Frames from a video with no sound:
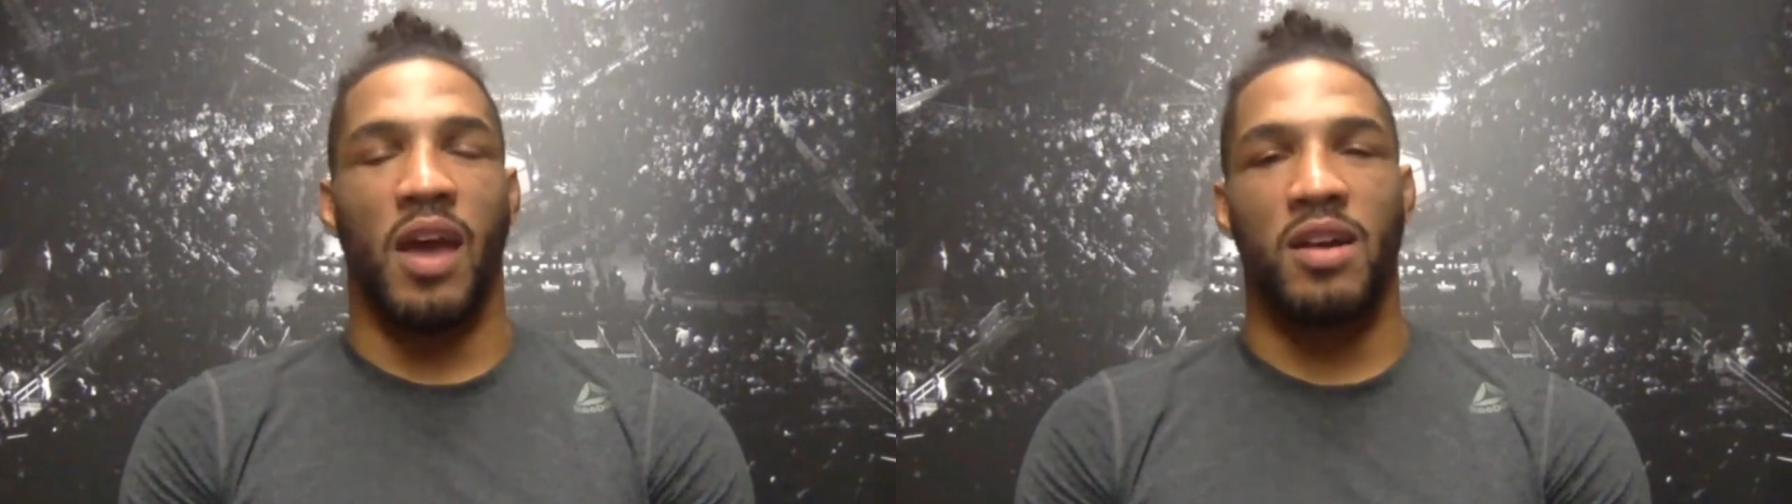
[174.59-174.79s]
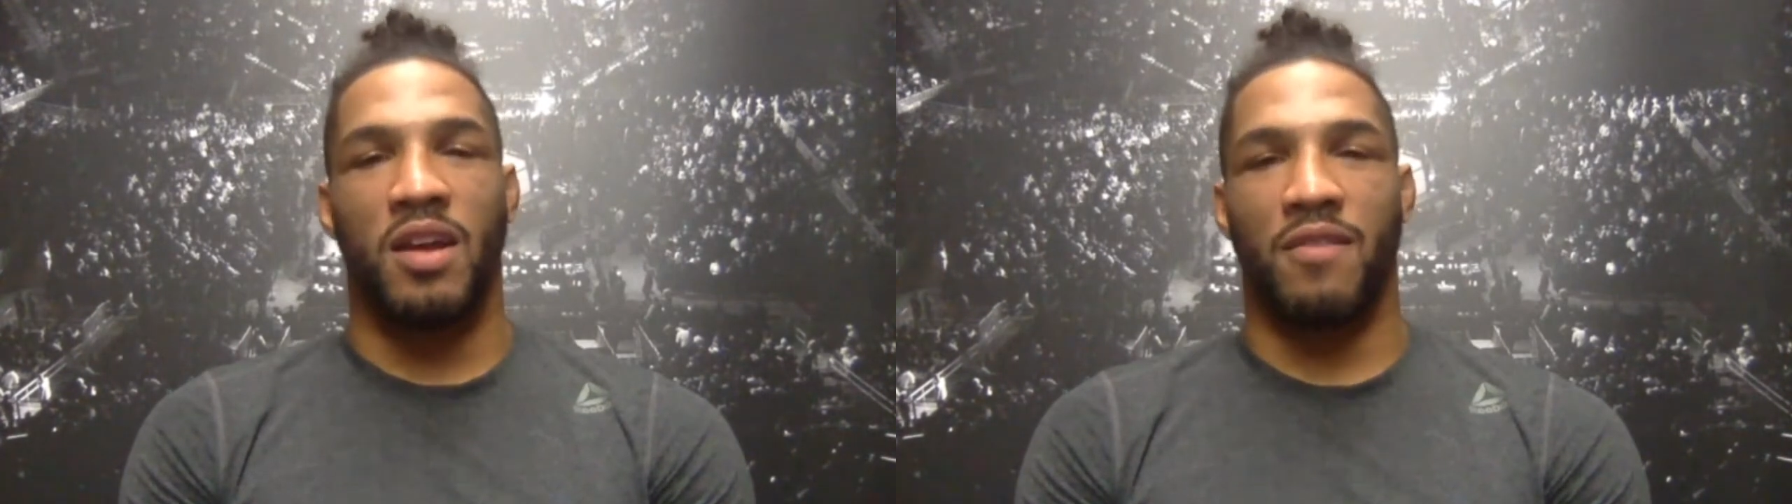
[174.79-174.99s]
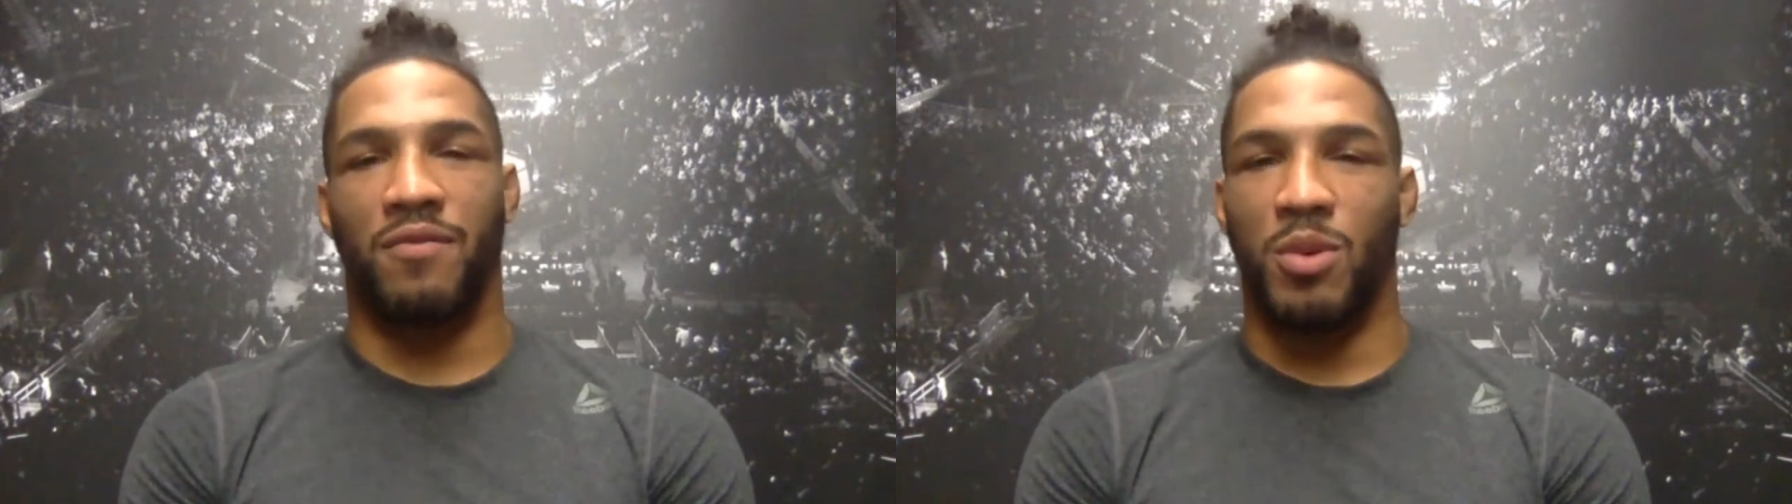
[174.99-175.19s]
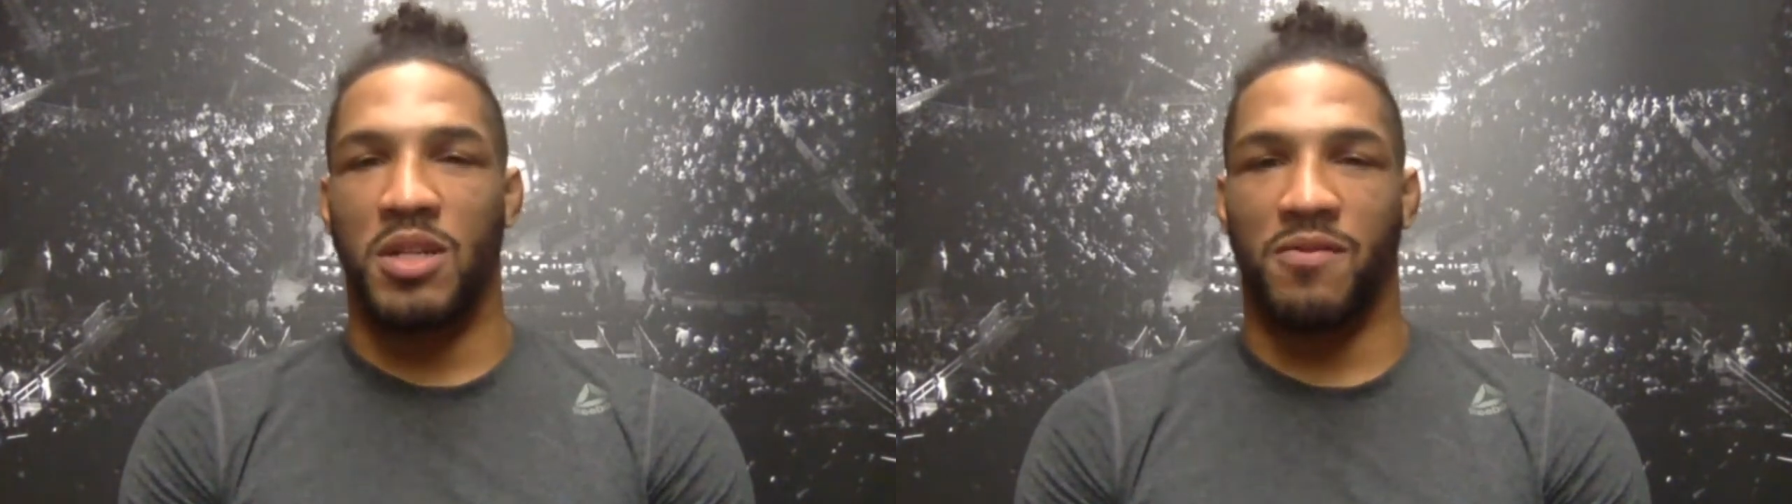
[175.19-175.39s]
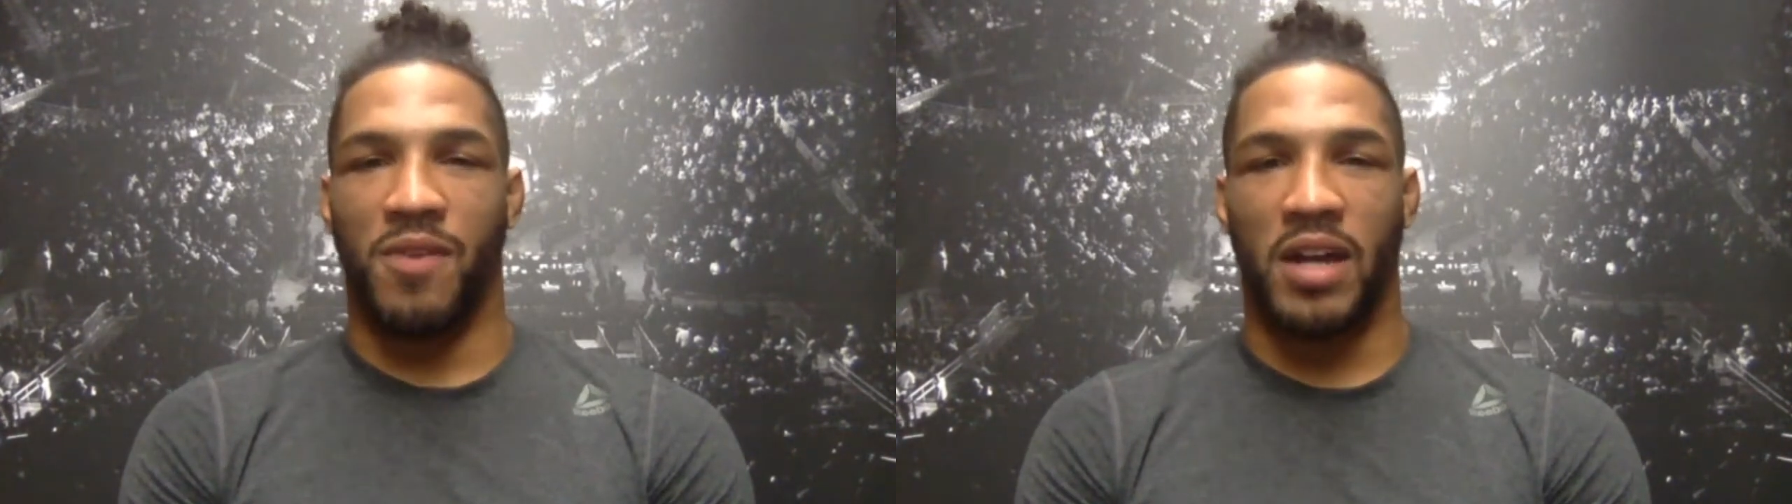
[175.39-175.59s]
definitely
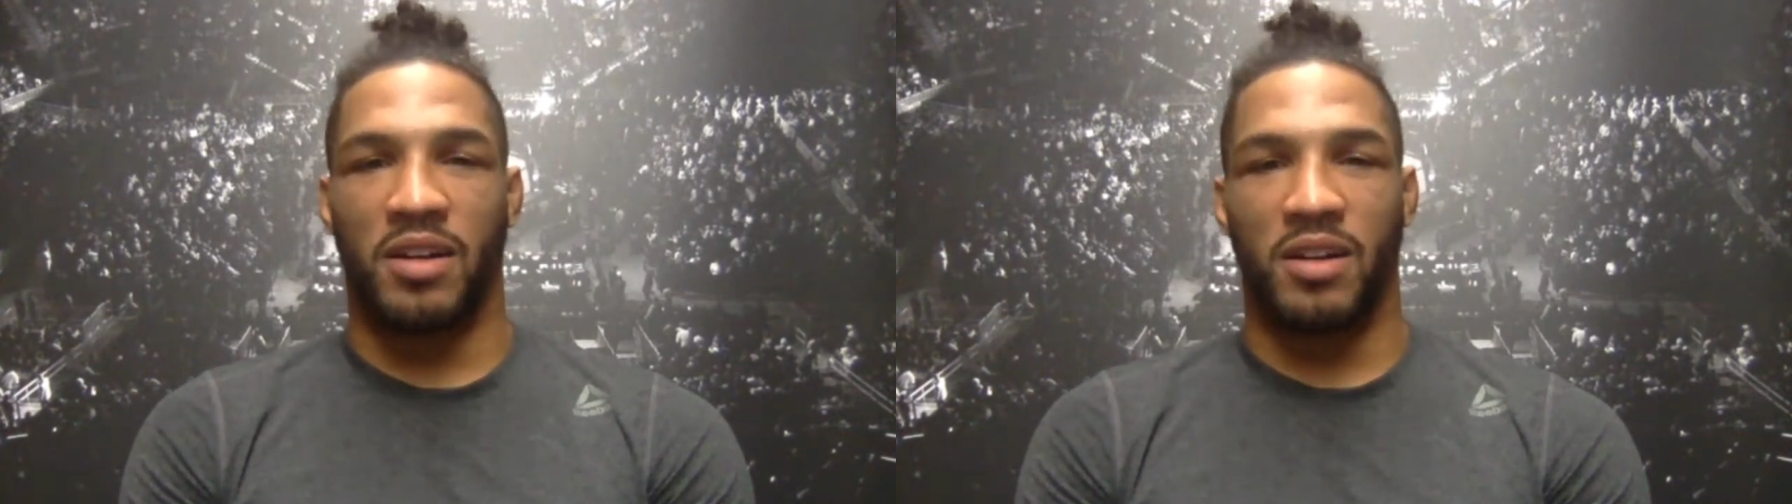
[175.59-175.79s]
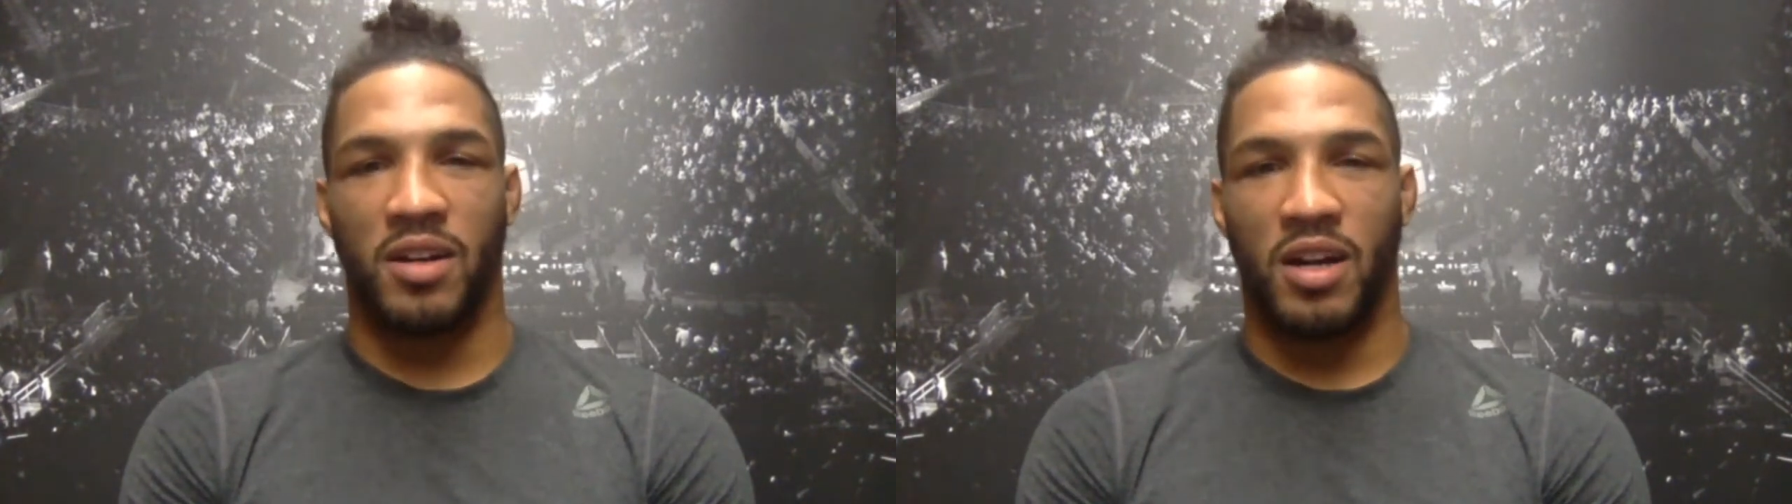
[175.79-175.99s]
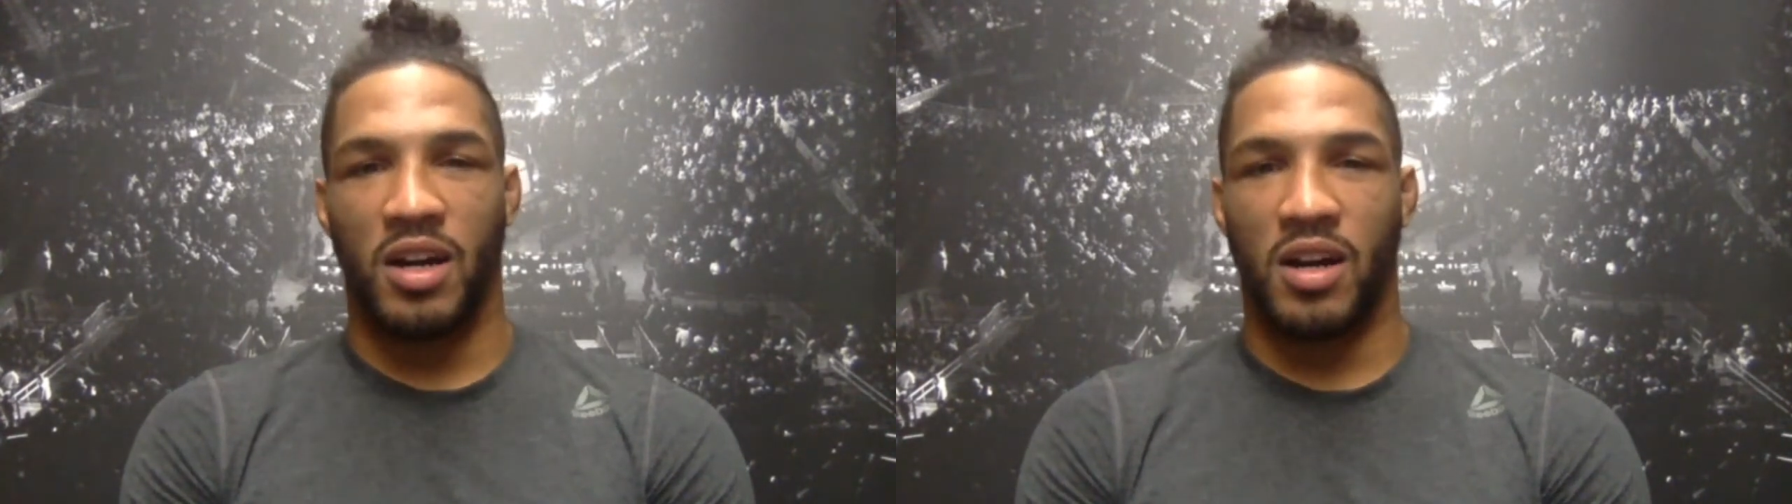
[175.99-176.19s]
was a factor